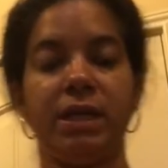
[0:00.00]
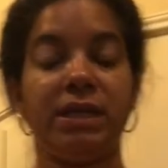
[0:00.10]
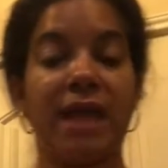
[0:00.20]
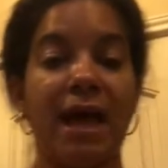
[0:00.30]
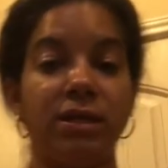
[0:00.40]

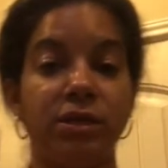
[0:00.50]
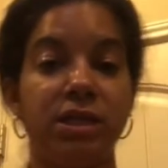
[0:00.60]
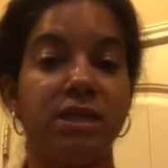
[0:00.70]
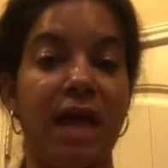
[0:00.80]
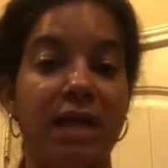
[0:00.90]

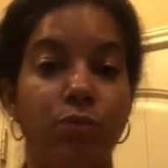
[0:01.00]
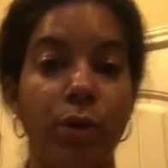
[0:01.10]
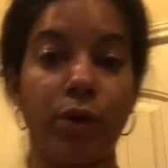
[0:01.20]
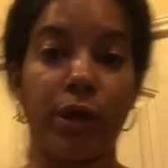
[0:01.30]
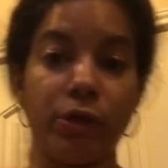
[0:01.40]
That's what
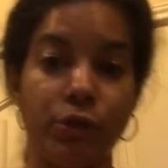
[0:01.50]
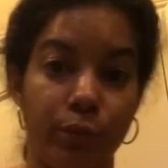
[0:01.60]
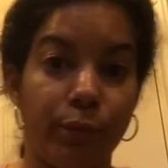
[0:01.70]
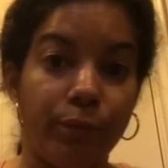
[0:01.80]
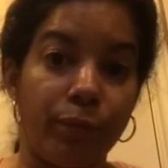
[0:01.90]
you can do.